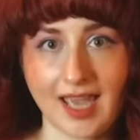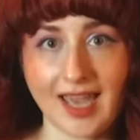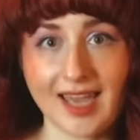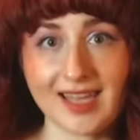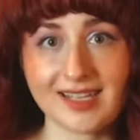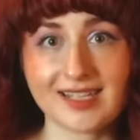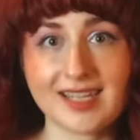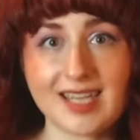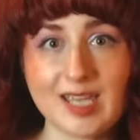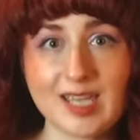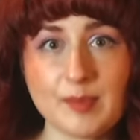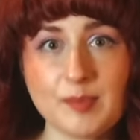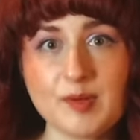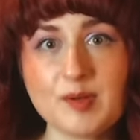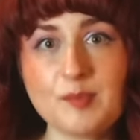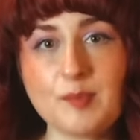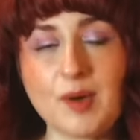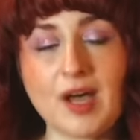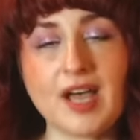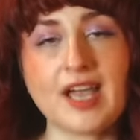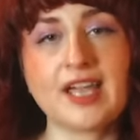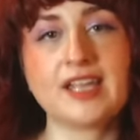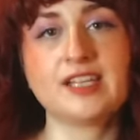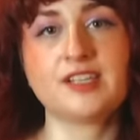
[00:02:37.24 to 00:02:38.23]
And keep in
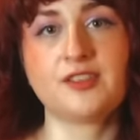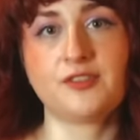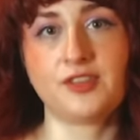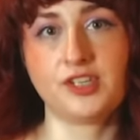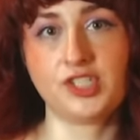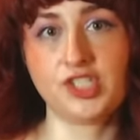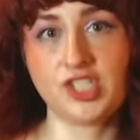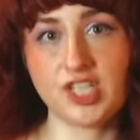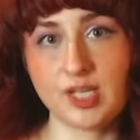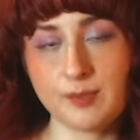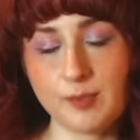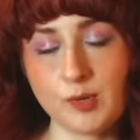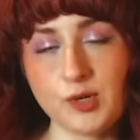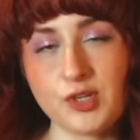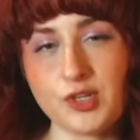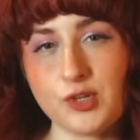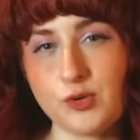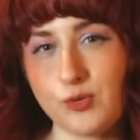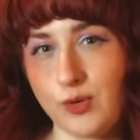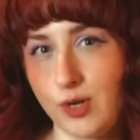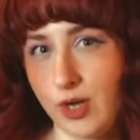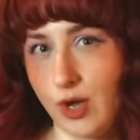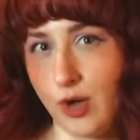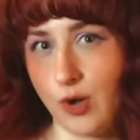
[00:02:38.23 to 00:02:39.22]
mind, the cheaper
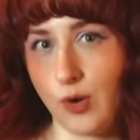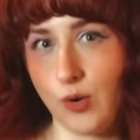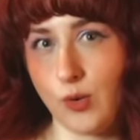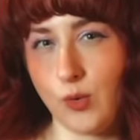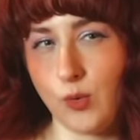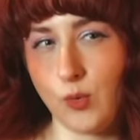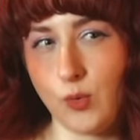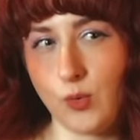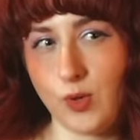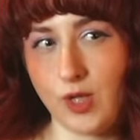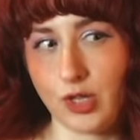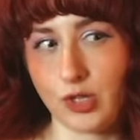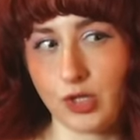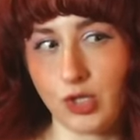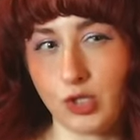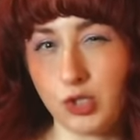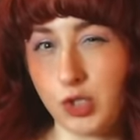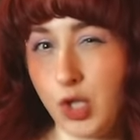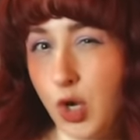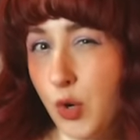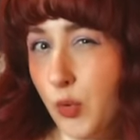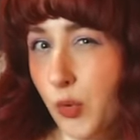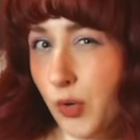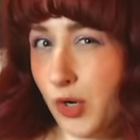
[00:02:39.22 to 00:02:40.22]
you go, the
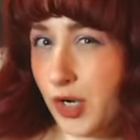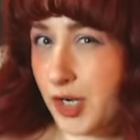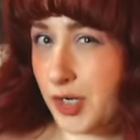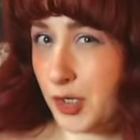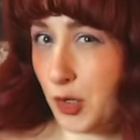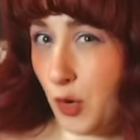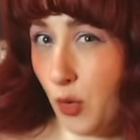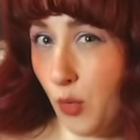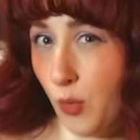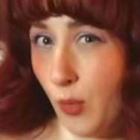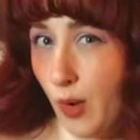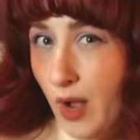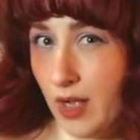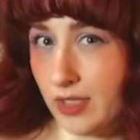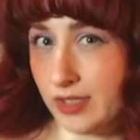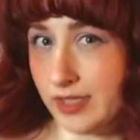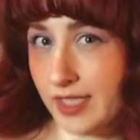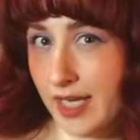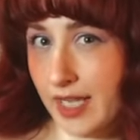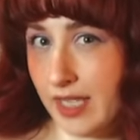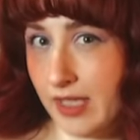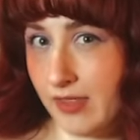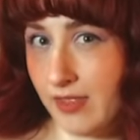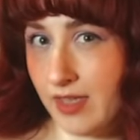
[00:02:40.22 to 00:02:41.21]
lower in
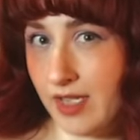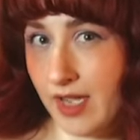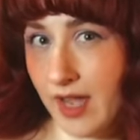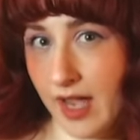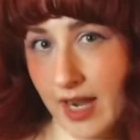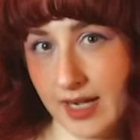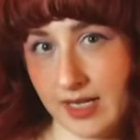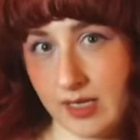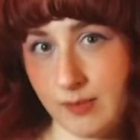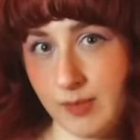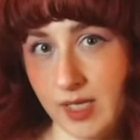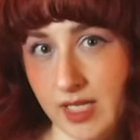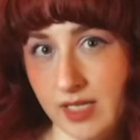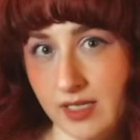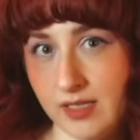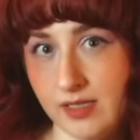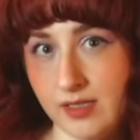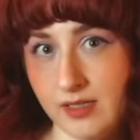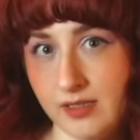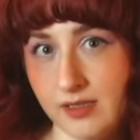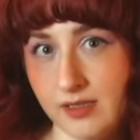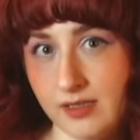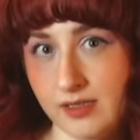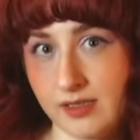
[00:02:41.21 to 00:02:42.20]
quality the item
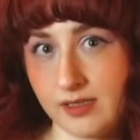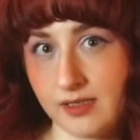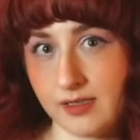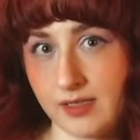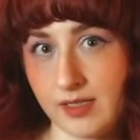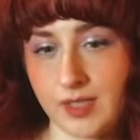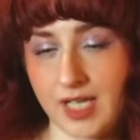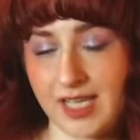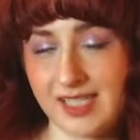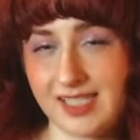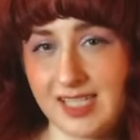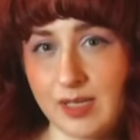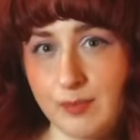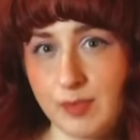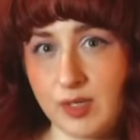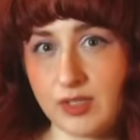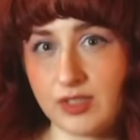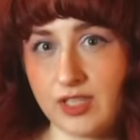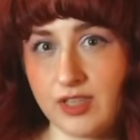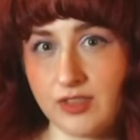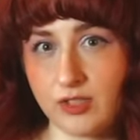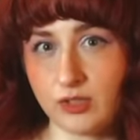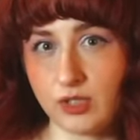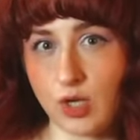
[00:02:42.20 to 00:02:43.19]
is. And
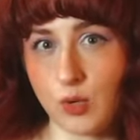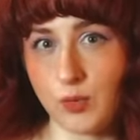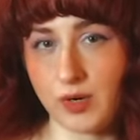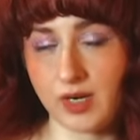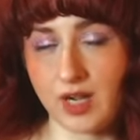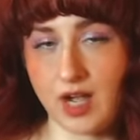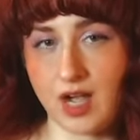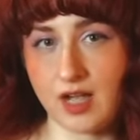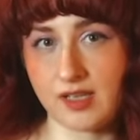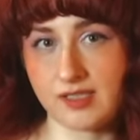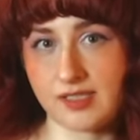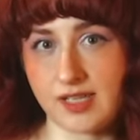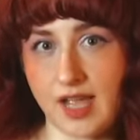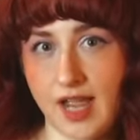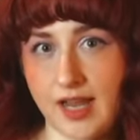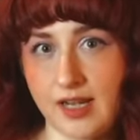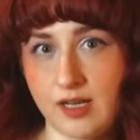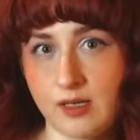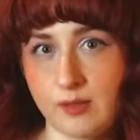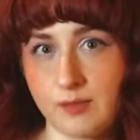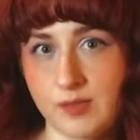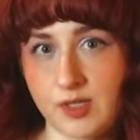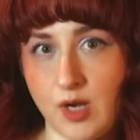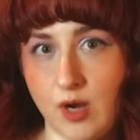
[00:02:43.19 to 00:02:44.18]
typically the lower cost
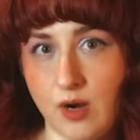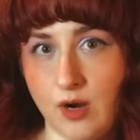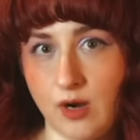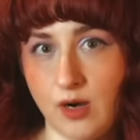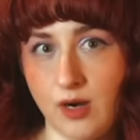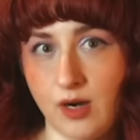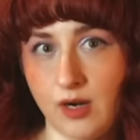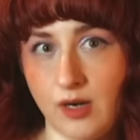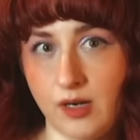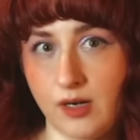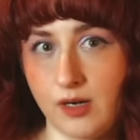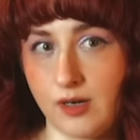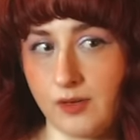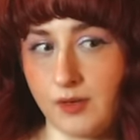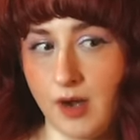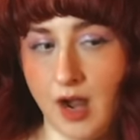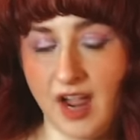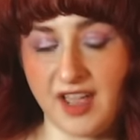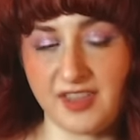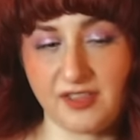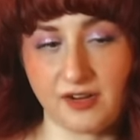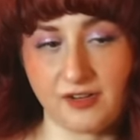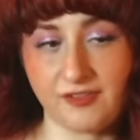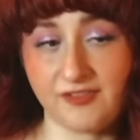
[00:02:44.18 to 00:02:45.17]
items are
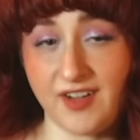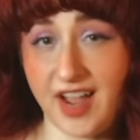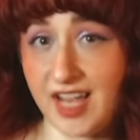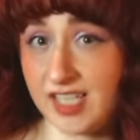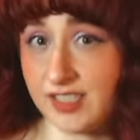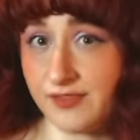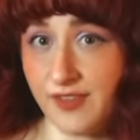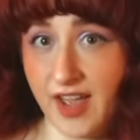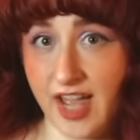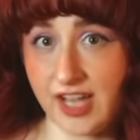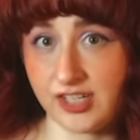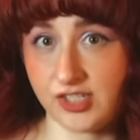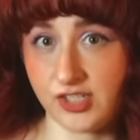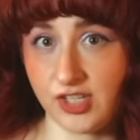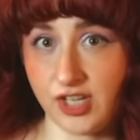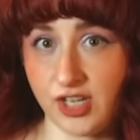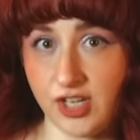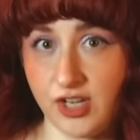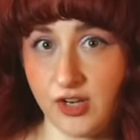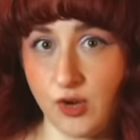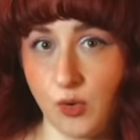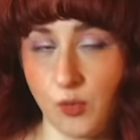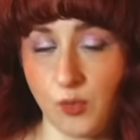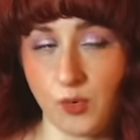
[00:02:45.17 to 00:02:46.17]
either fast
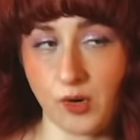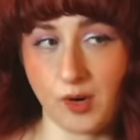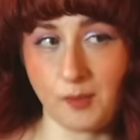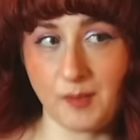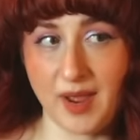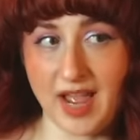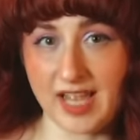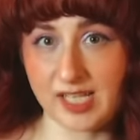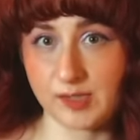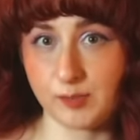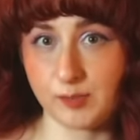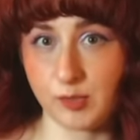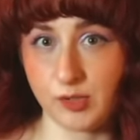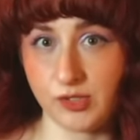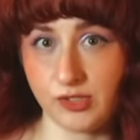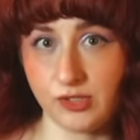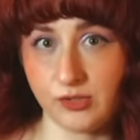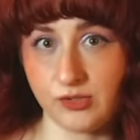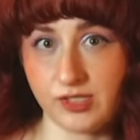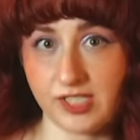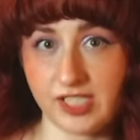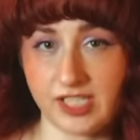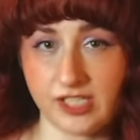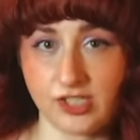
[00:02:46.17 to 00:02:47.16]
fashion or mass
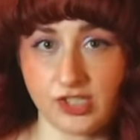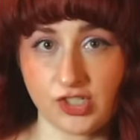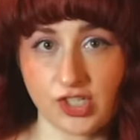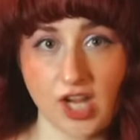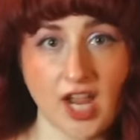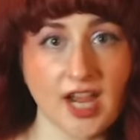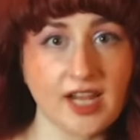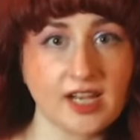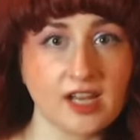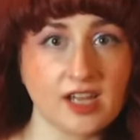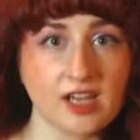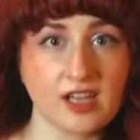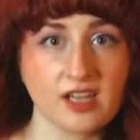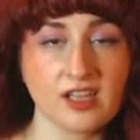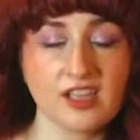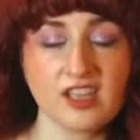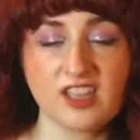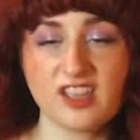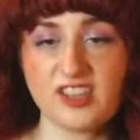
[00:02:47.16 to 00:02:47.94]
produced in China.